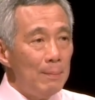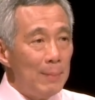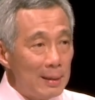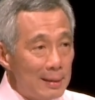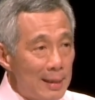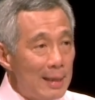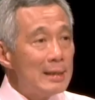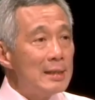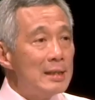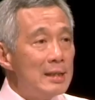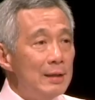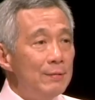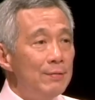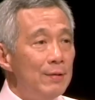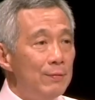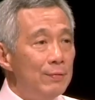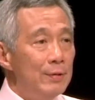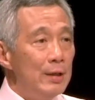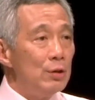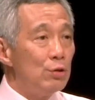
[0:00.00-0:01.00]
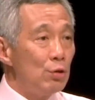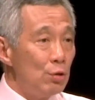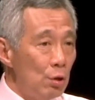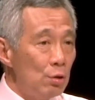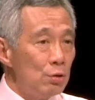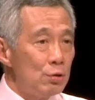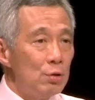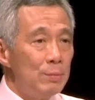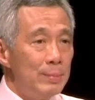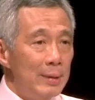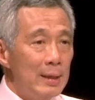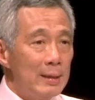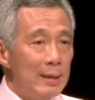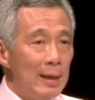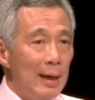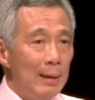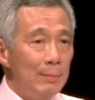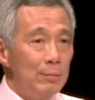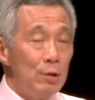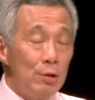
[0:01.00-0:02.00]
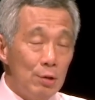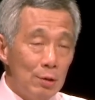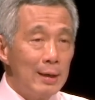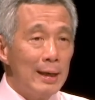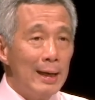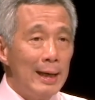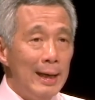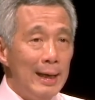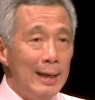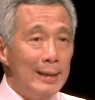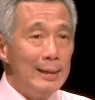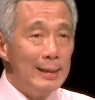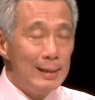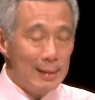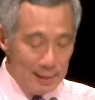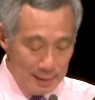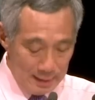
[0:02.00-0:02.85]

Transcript: But S G fifty should also be a time to look ahead,